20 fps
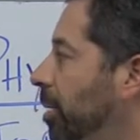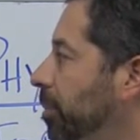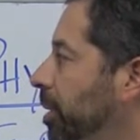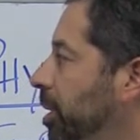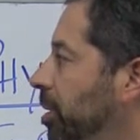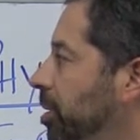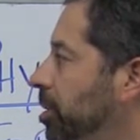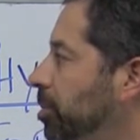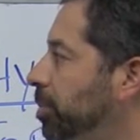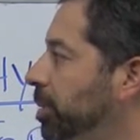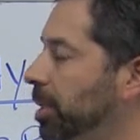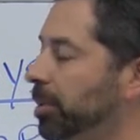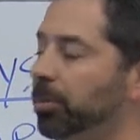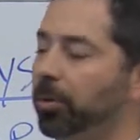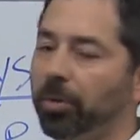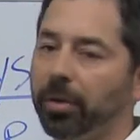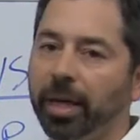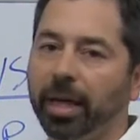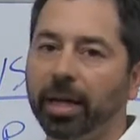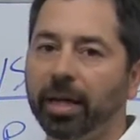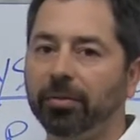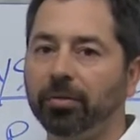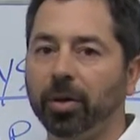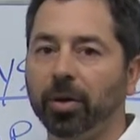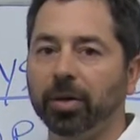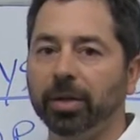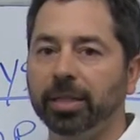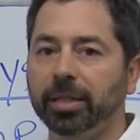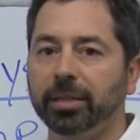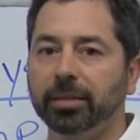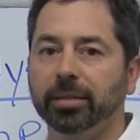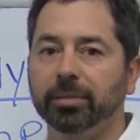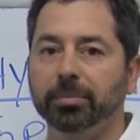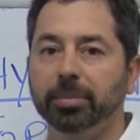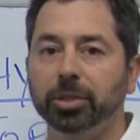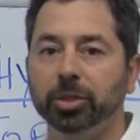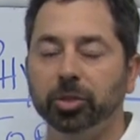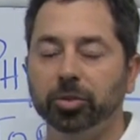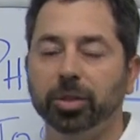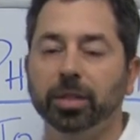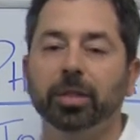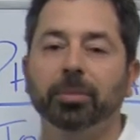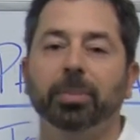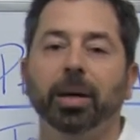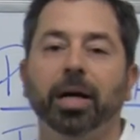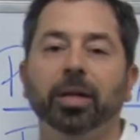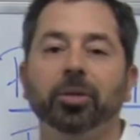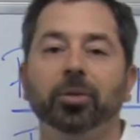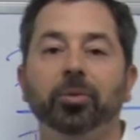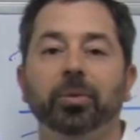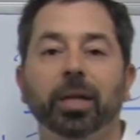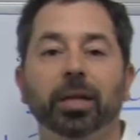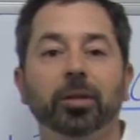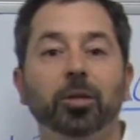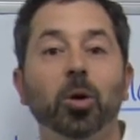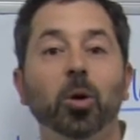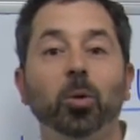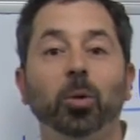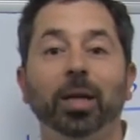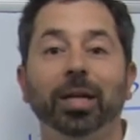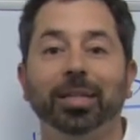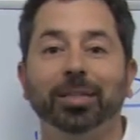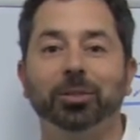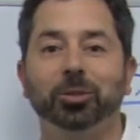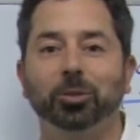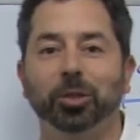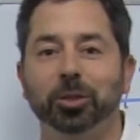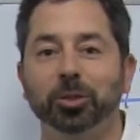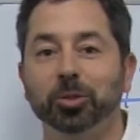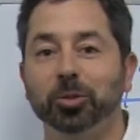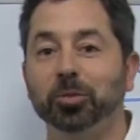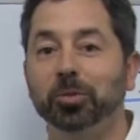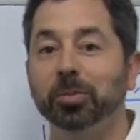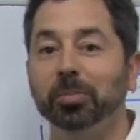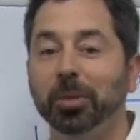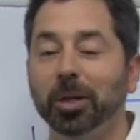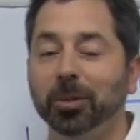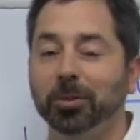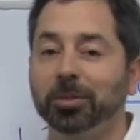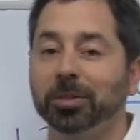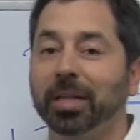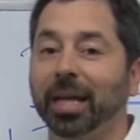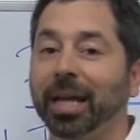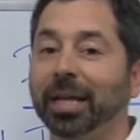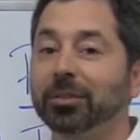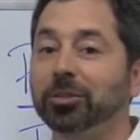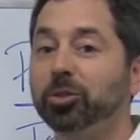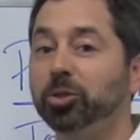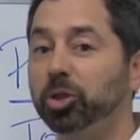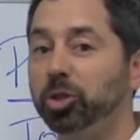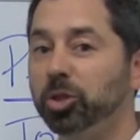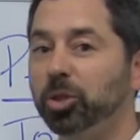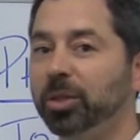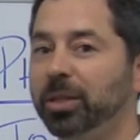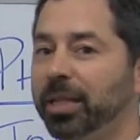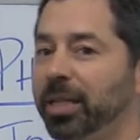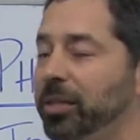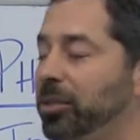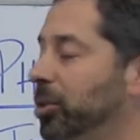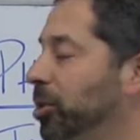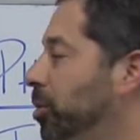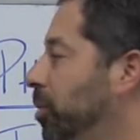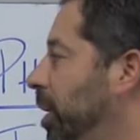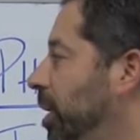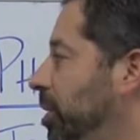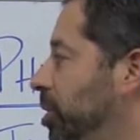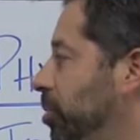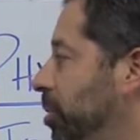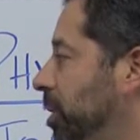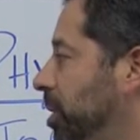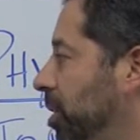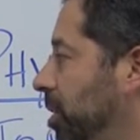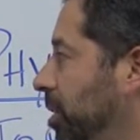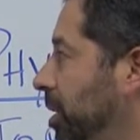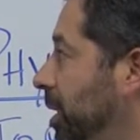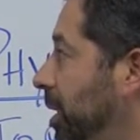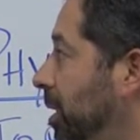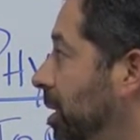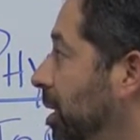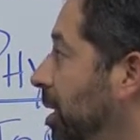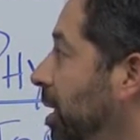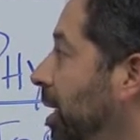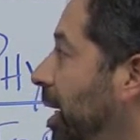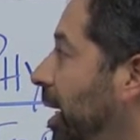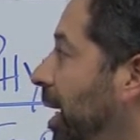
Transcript: because people that have already been treated by you, they know, like, and trust you the most, and you should get your greatest return here.